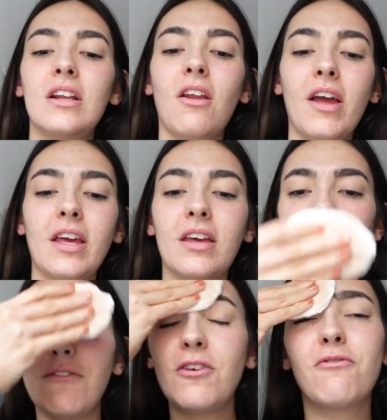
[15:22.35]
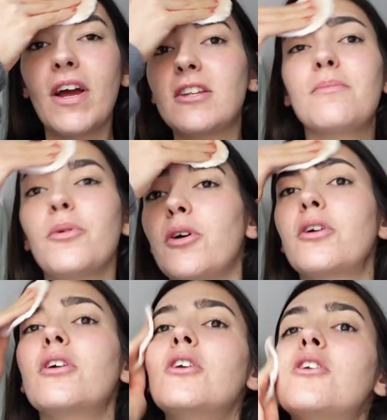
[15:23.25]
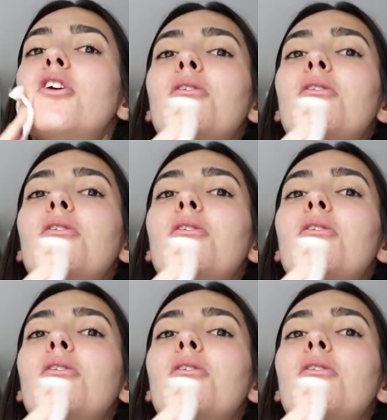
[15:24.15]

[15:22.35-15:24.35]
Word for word: Like if you've read the book, you know